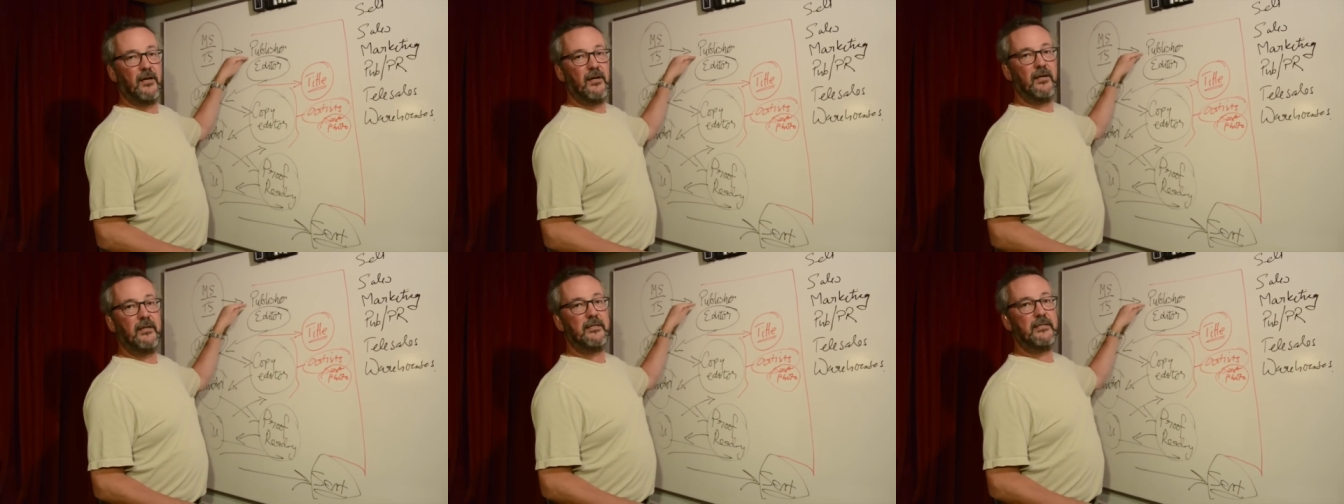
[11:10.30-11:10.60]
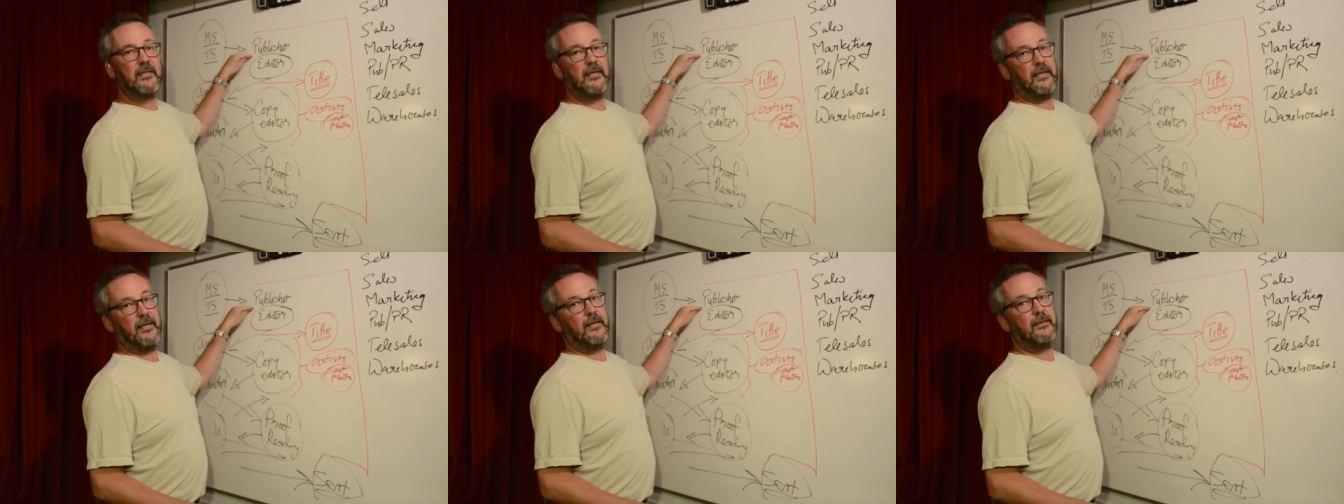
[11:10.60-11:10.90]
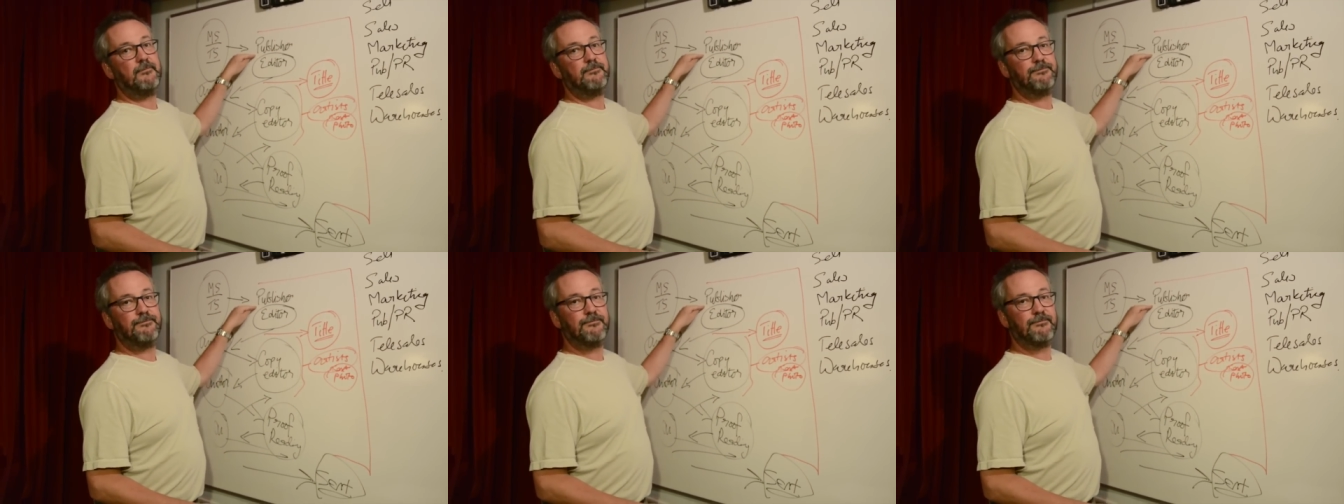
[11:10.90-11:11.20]
guys
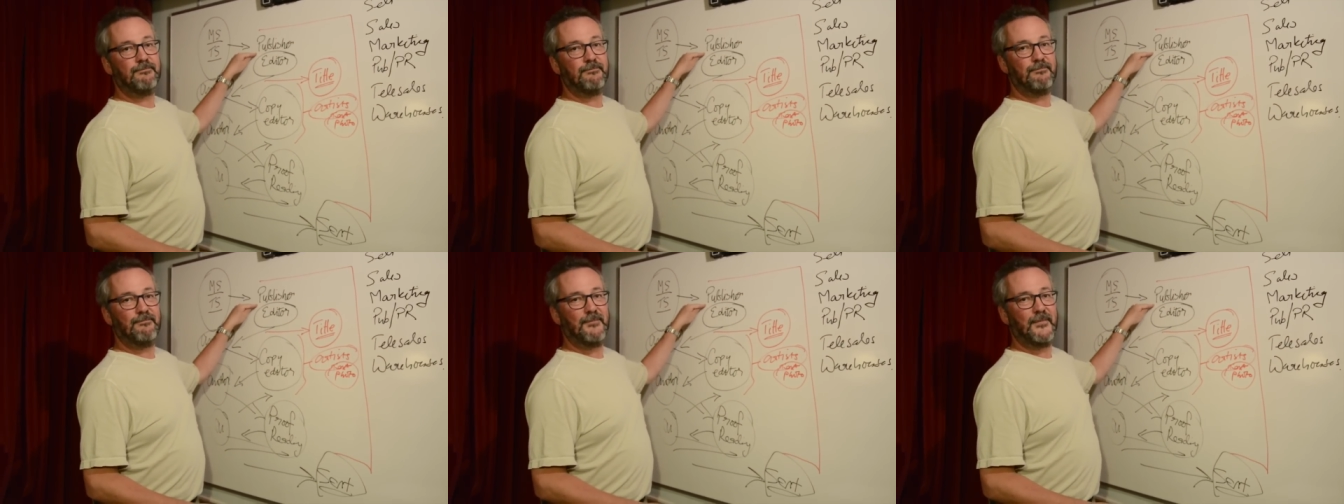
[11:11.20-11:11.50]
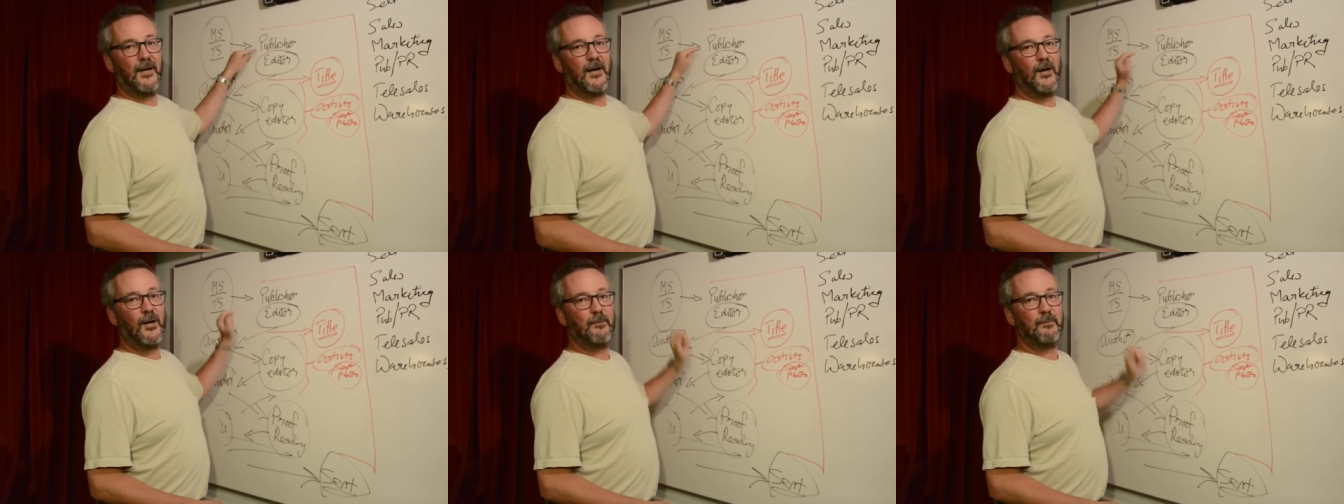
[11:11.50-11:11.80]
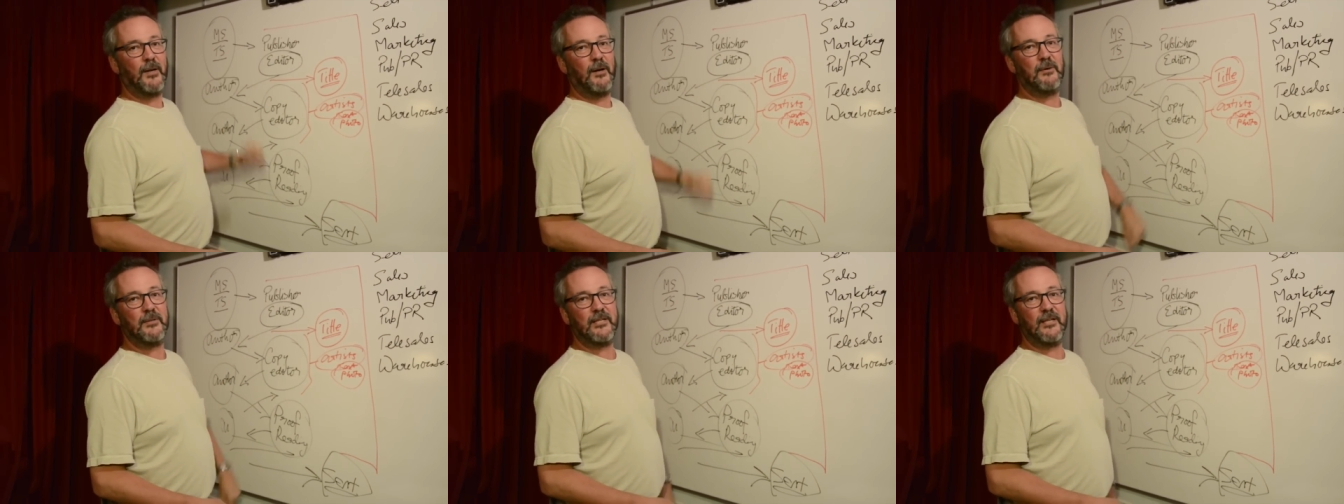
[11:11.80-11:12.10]
here. I
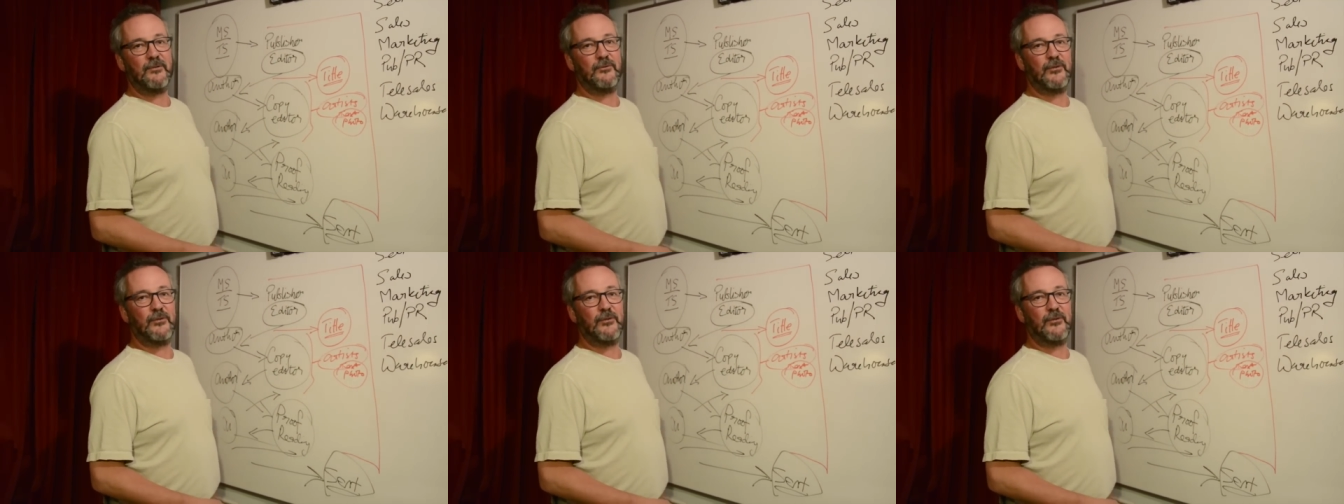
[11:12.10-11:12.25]
hope that was